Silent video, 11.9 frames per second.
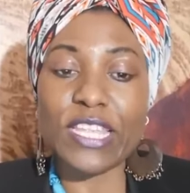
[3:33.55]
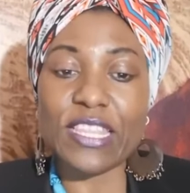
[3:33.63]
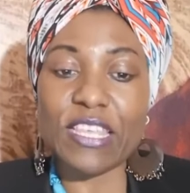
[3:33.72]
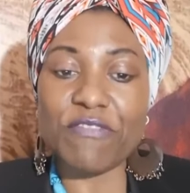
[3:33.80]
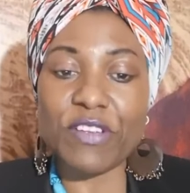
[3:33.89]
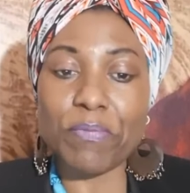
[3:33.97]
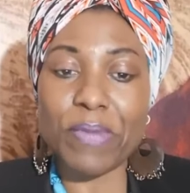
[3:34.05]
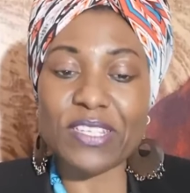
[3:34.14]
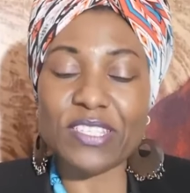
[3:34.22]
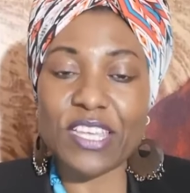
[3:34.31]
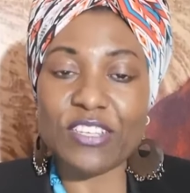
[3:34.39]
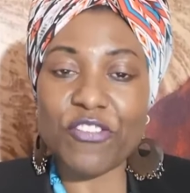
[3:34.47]

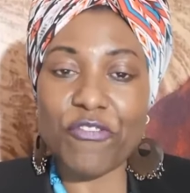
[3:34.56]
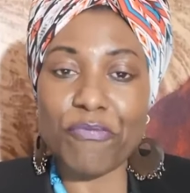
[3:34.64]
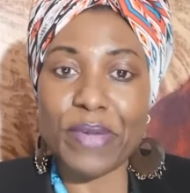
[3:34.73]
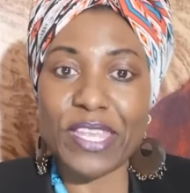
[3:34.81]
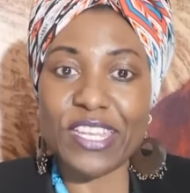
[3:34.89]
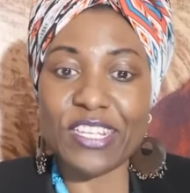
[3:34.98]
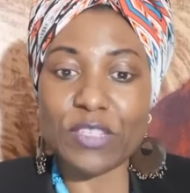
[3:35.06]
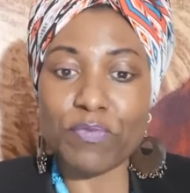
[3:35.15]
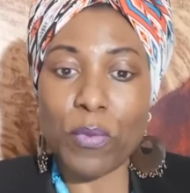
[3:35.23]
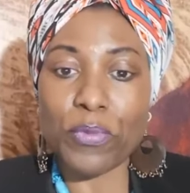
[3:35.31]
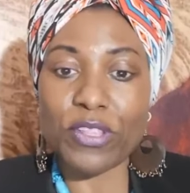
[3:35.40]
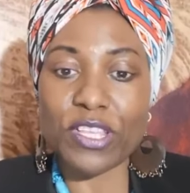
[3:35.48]
11% of Benin's
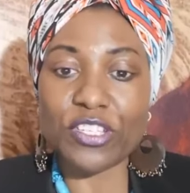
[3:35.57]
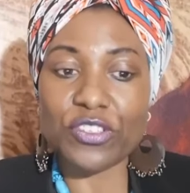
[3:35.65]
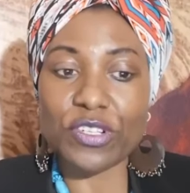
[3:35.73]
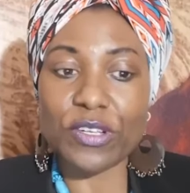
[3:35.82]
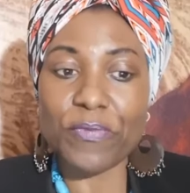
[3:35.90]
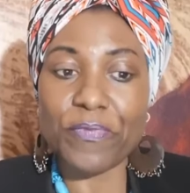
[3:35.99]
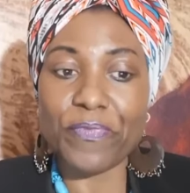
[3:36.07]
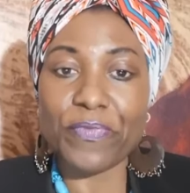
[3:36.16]
population,